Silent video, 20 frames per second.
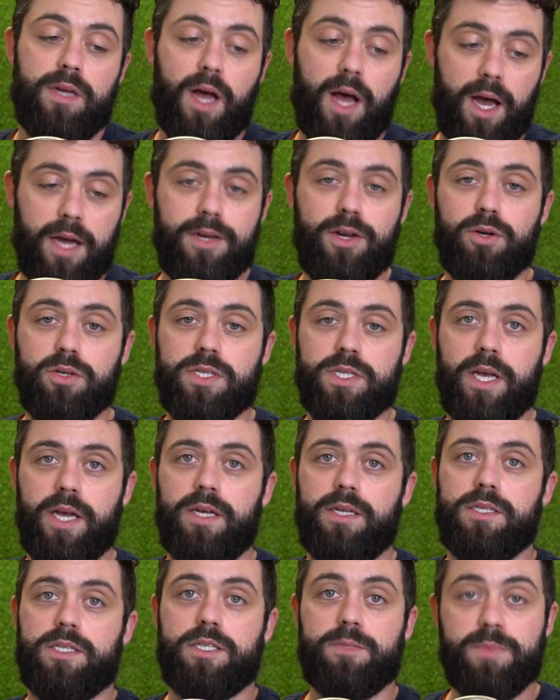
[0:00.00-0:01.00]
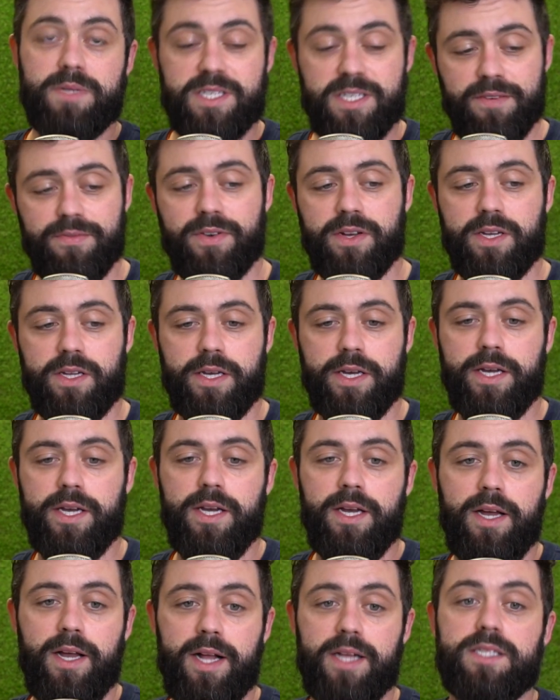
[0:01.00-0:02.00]
I know sales specifically.
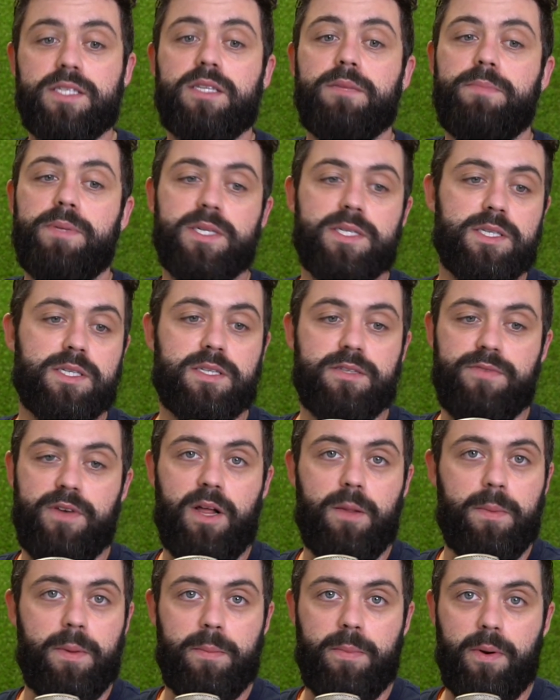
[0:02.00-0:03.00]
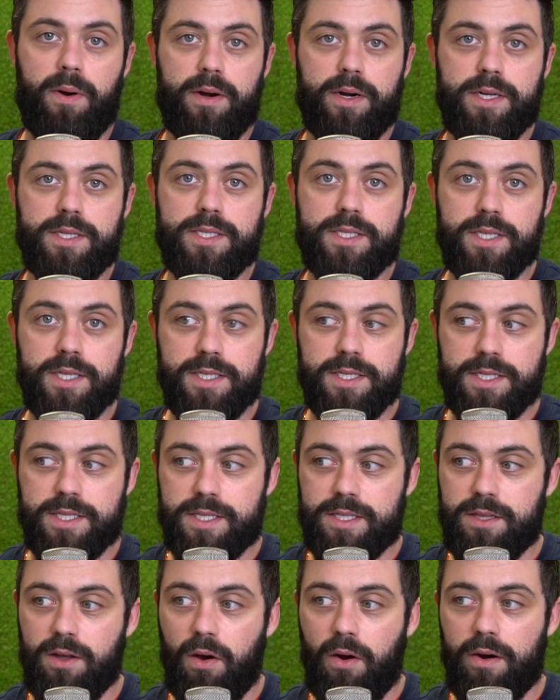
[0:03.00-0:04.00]
It's the business development part. It's
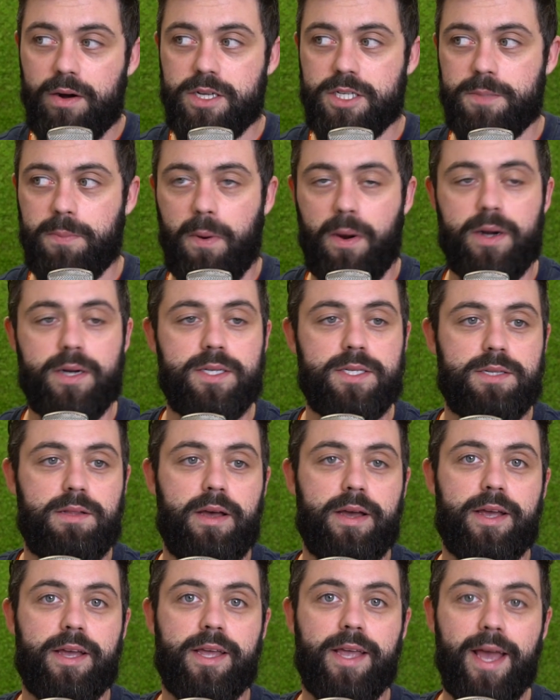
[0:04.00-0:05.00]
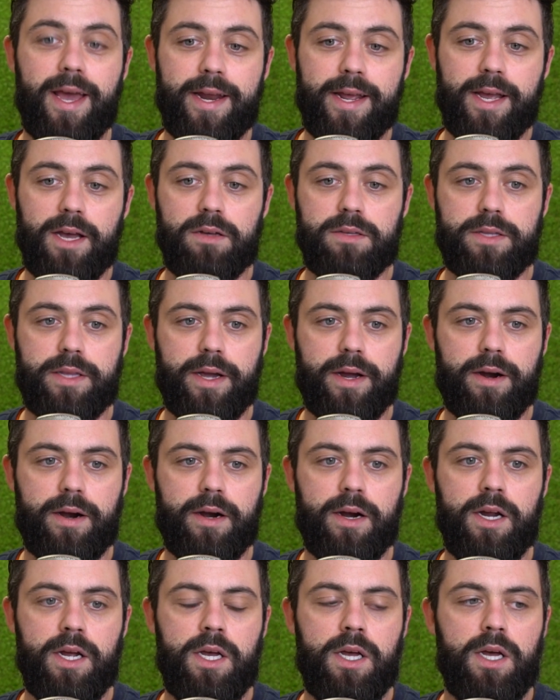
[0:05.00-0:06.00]
the hardest part is like getting out
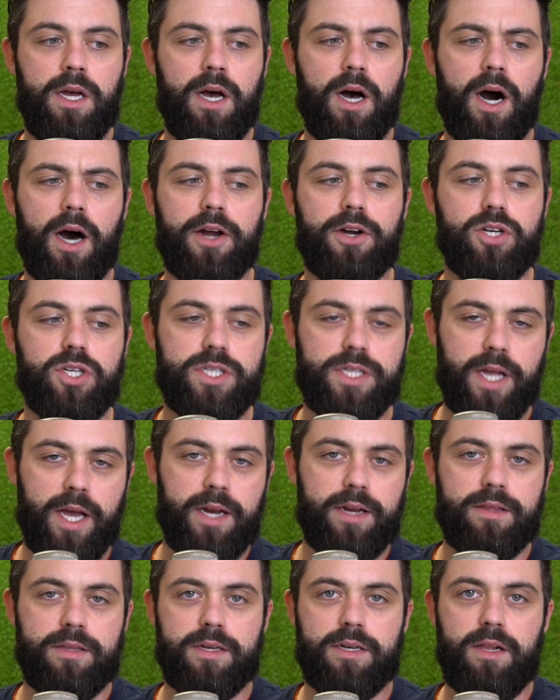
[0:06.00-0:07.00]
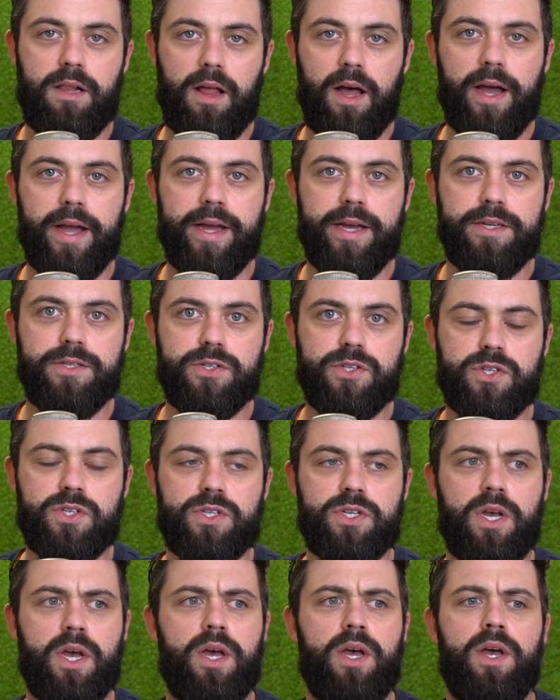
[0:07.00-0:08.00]
there, understanding the
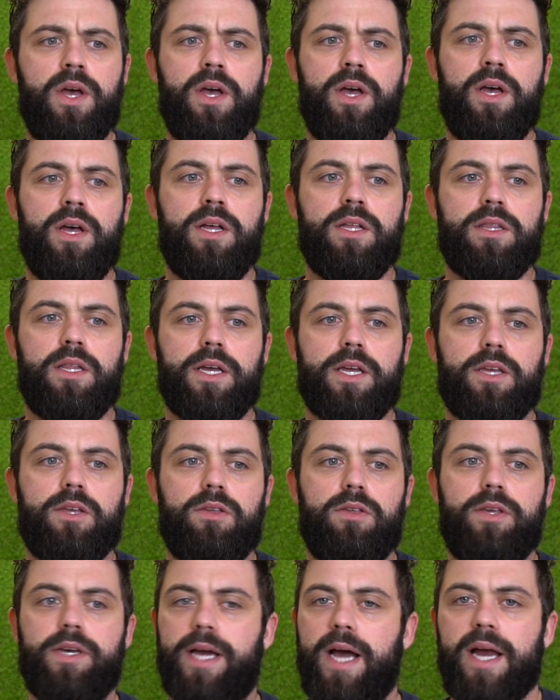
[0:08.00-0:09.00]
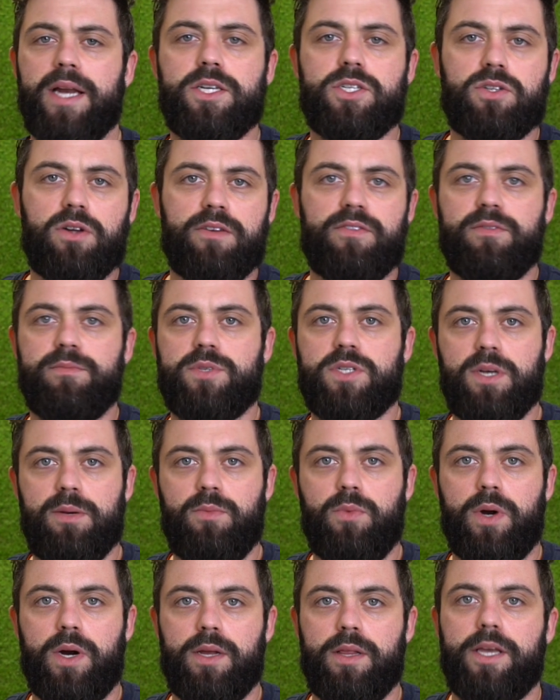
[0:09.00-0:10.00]
clients. Like, you got to start from
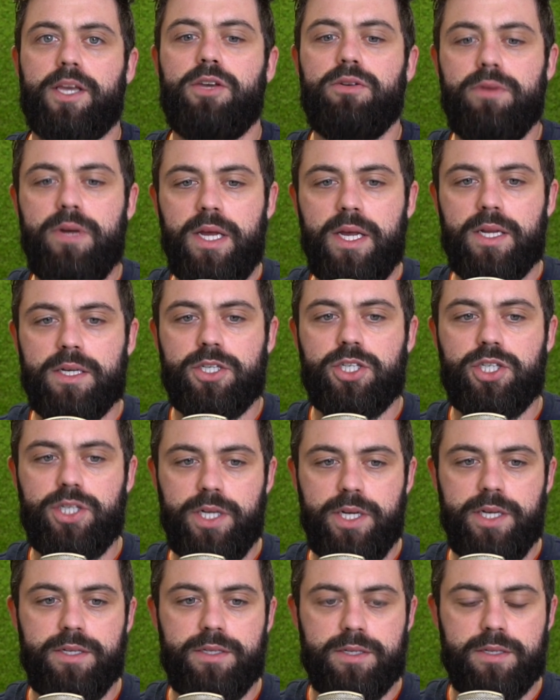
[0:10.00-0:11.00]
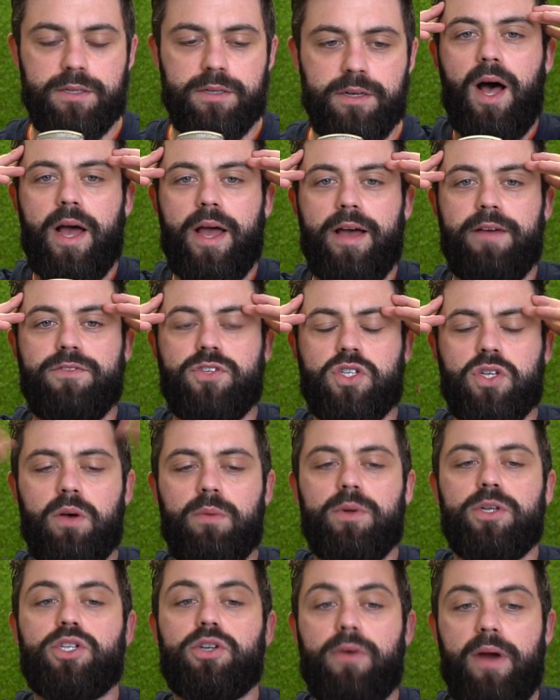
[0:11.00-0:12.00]
somewhere. Like, you need a sheet. I have so
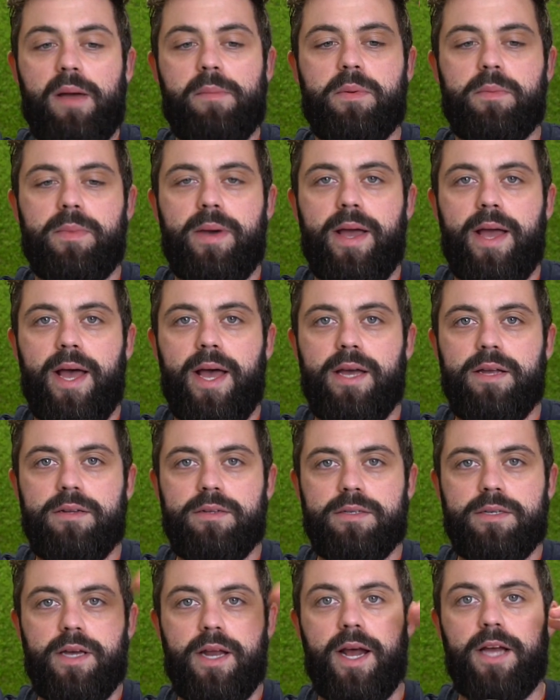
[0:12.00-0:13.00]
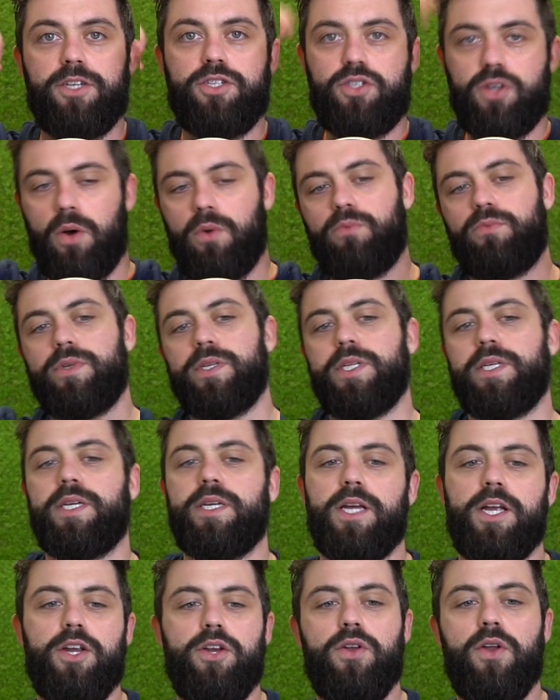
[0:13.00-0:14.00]
much crap in my head and I don't
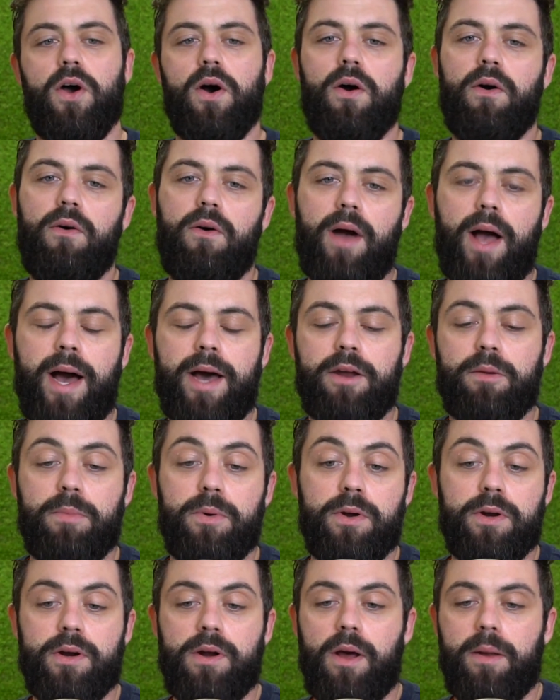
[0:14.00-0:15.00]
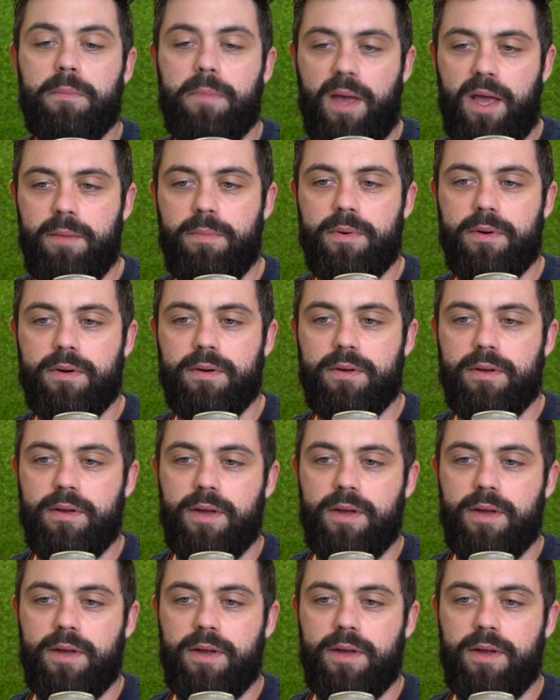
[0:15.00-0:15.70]
really know how to put it on paper